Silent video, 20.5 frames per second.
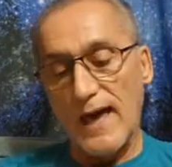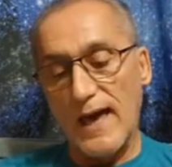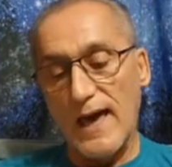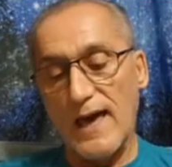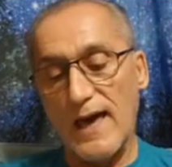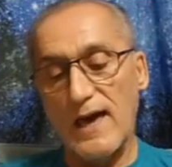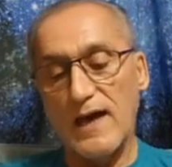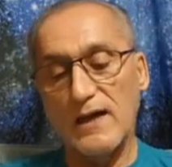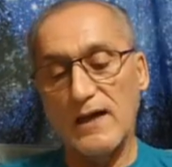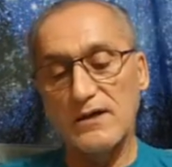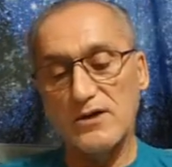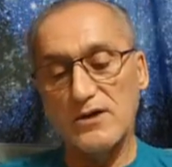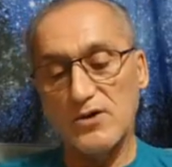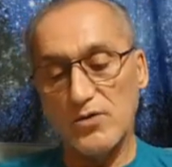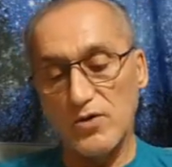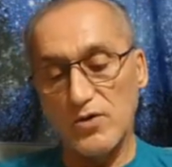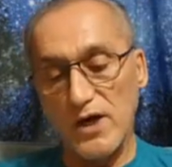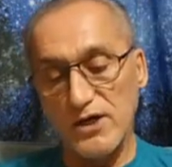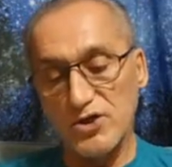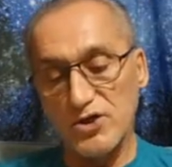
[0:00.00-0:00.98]
and
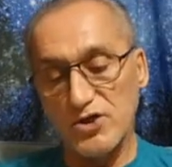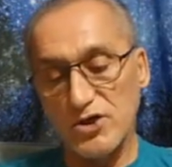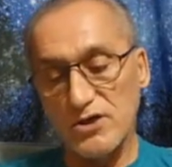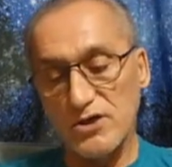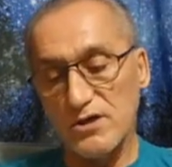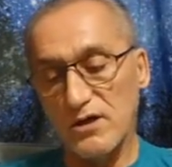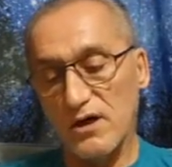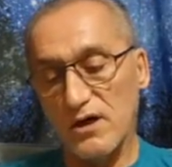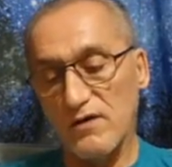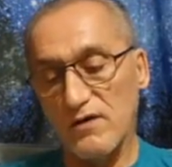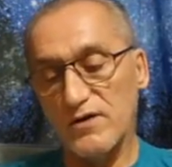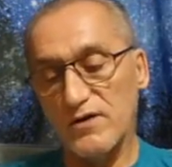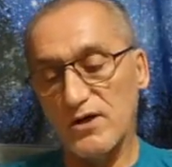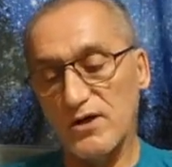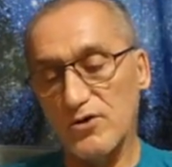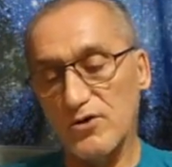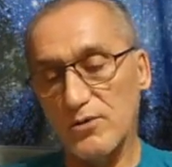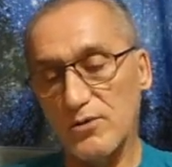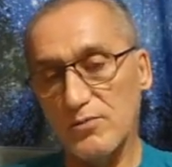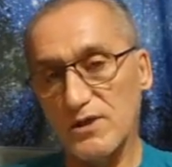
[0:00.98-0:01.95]
correction of the
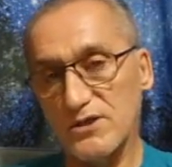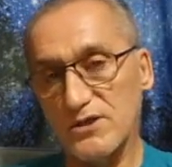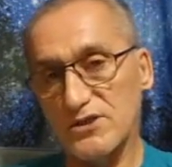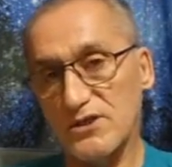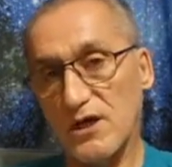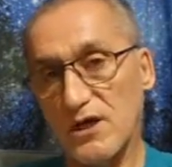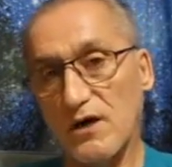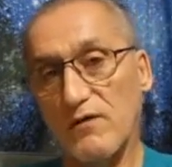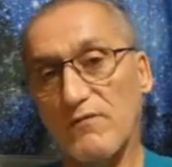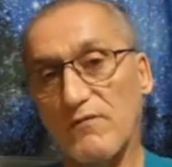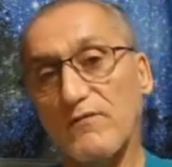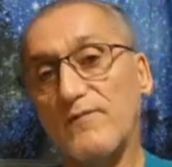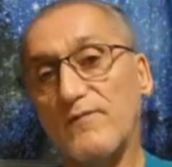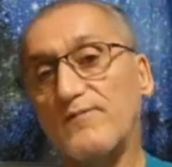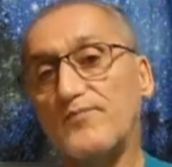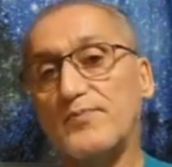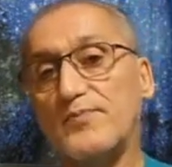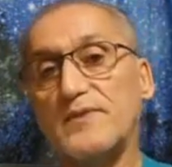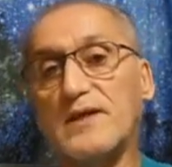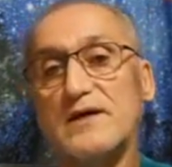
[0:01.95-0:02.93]
human self.
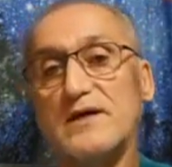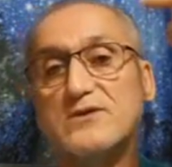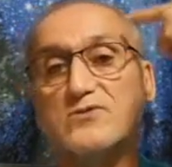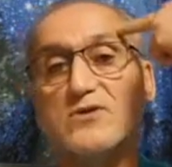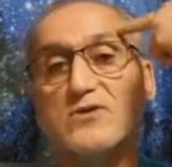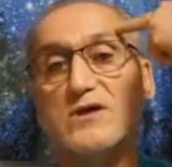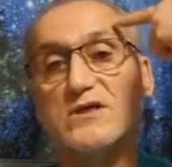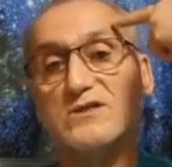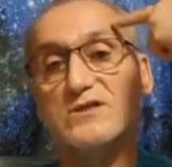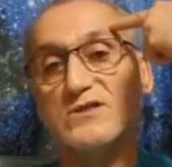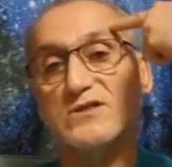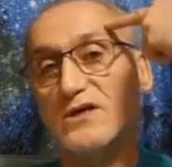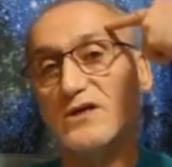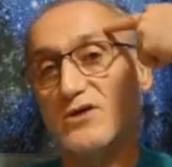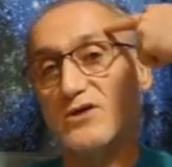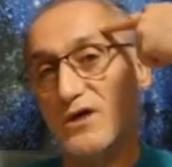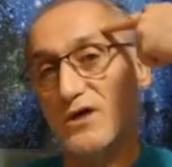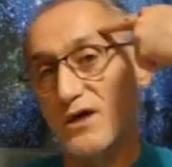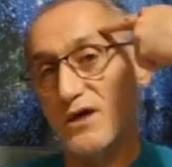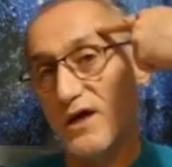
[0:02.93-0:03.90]
That's why I say
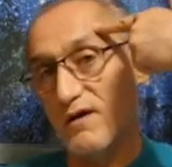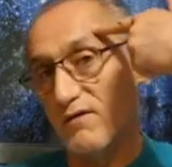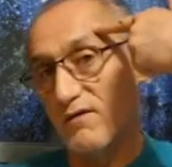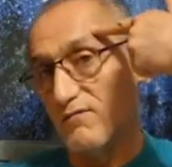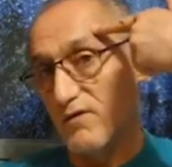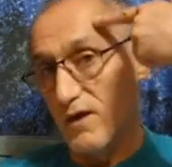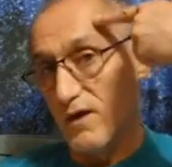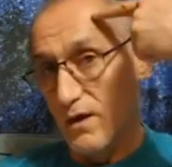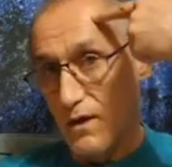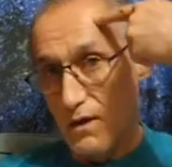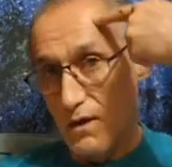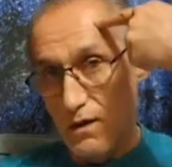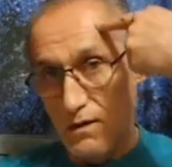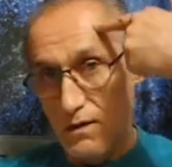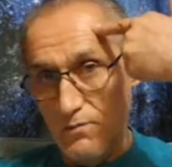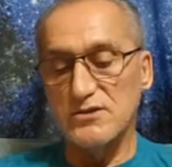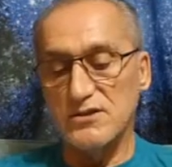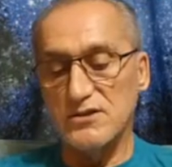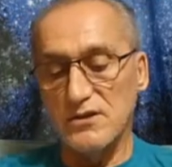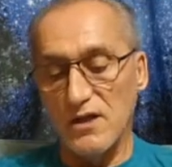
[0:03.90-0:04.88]
you gotta have
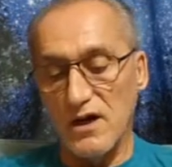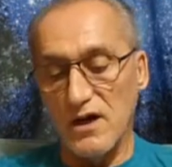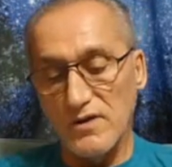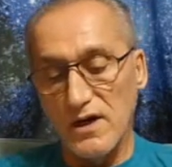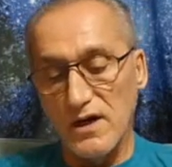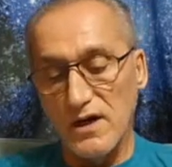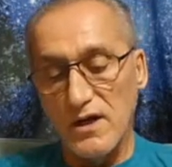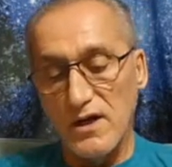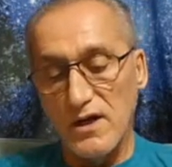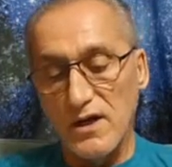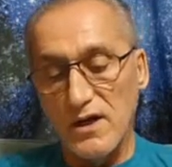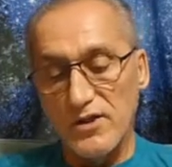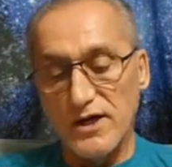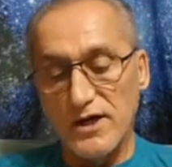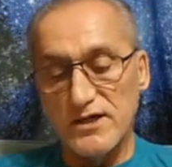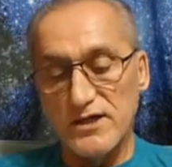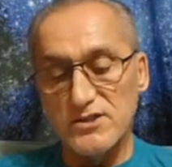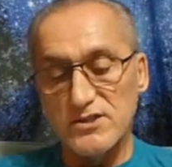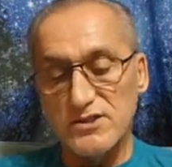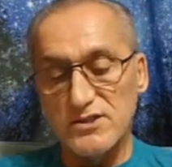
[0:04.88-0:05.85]
power over this
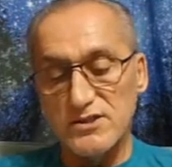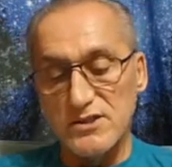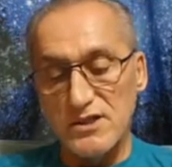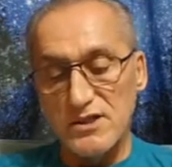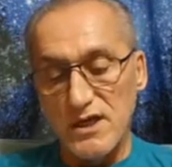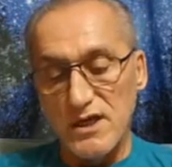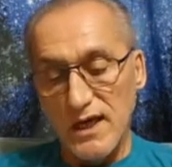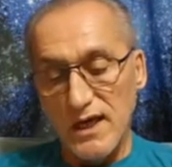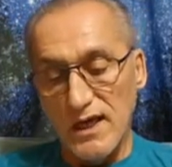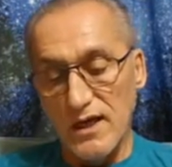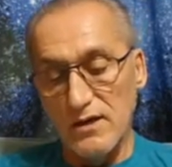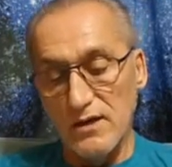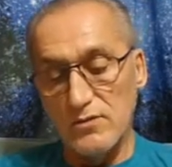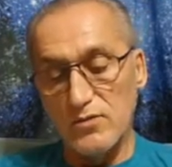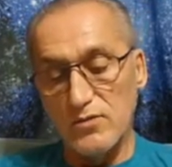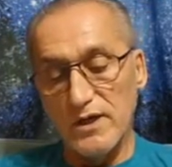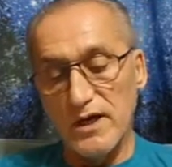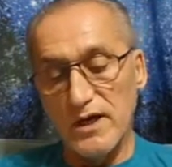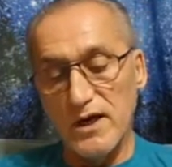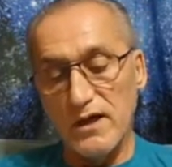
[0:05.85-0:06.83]
holographic
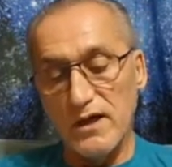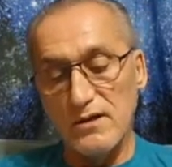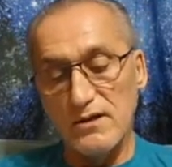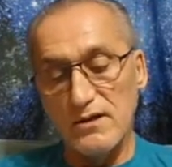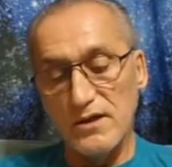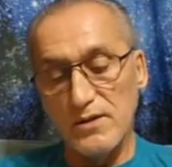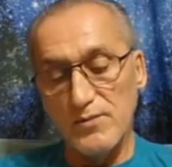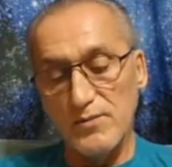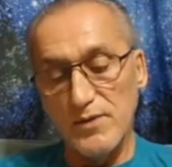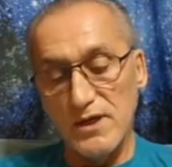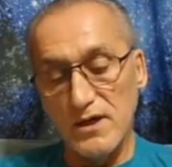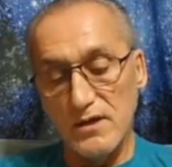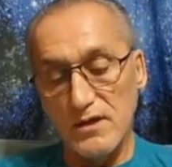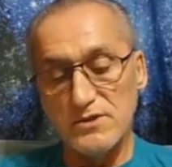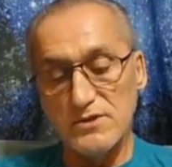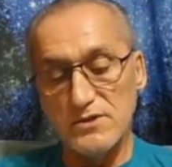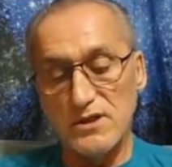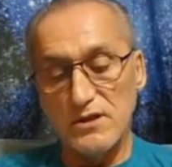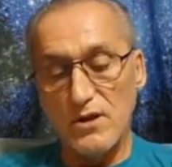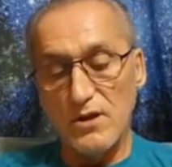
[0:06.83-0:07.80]
machine, not
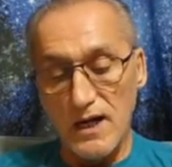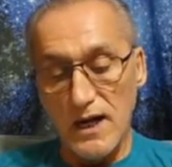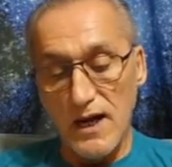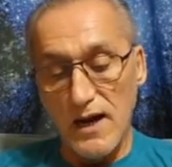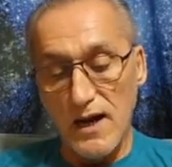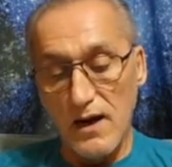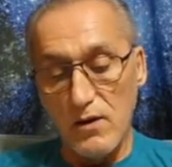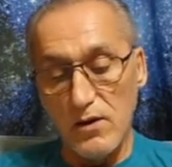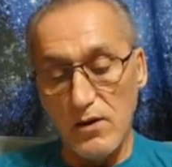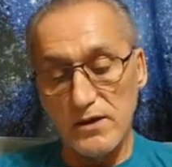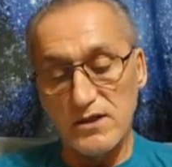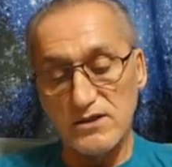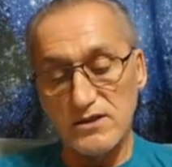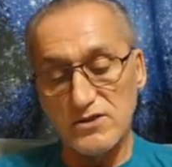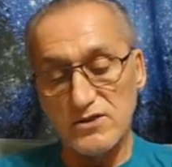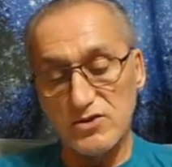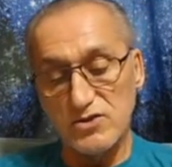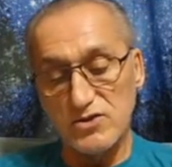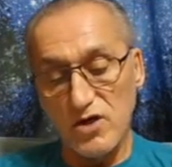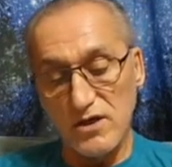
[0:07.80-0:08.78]
chemicals.
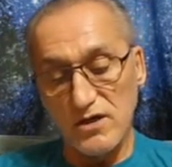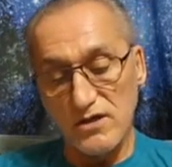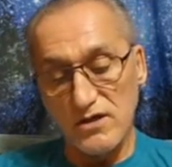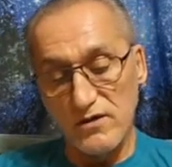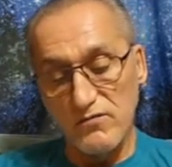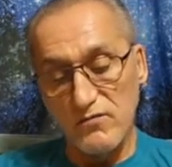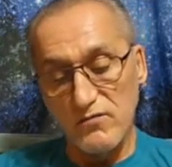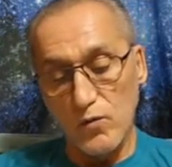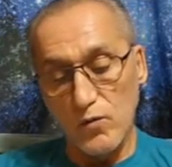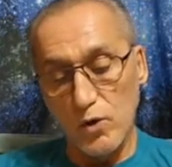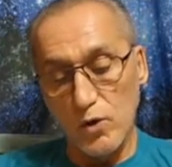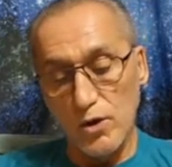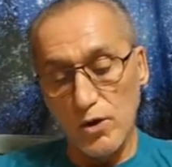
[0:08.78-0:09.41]
And